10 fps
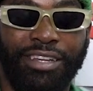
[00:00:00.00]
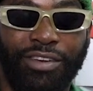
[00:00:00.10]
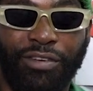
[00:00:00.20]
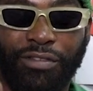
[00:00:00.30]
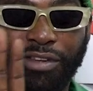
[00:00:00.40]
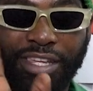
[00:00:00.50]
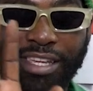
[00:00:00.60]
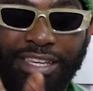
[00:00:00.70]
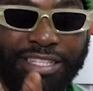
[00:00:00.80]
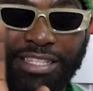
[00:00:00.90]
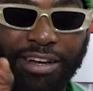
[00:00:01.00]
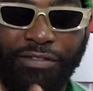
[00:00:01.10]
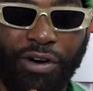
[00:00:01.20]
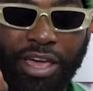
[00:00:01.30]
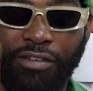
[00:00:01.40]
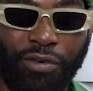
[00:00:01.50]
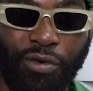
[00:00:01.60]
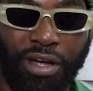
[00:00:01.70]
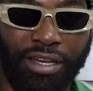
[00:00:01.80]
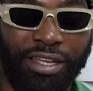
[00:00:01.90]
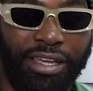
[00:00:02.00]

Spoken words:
No, it's not for everyone,